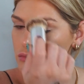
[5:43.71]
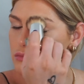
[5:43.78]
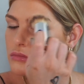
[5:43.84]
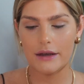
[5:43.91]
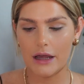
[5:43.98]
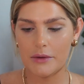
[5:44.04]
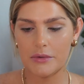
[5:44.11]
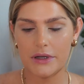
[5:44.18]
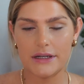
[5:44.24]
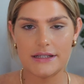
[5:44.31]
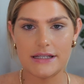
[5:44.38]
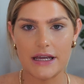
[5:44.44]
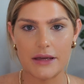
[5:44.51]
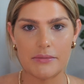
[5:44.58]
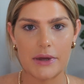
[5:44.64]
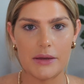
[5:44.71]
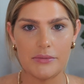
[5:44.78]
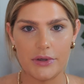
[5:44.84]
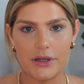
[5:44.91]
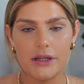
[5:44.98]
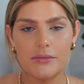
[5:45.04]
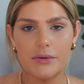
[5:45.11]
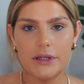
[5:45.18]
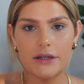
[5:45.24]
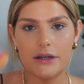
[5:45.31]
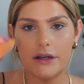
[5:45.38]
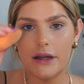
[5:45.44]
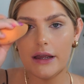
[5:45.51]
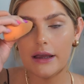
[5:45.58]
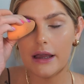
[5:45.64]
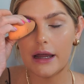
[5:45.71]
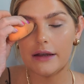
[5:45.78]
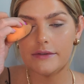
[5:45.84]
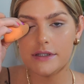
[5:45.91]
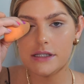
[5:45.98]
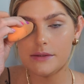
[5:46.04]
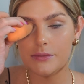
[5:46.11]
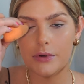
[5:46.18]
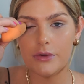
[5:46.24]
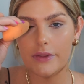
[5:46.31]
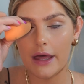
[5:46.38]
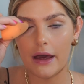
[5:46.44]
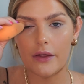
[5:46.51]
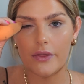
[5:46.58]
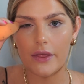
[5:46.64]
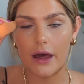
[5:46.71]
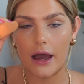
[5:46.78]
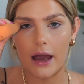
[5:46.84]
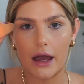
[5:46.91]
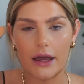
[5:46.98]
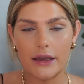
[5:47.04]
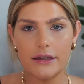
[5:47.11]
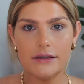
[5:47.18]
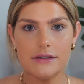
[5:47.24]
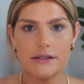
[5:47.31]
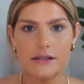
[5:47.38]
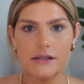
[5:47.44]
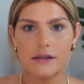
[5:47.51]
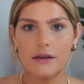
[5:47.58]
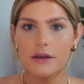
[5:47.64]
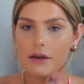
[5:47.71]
Now I'm going to take my beauty blender and kind of smooth out the eyes.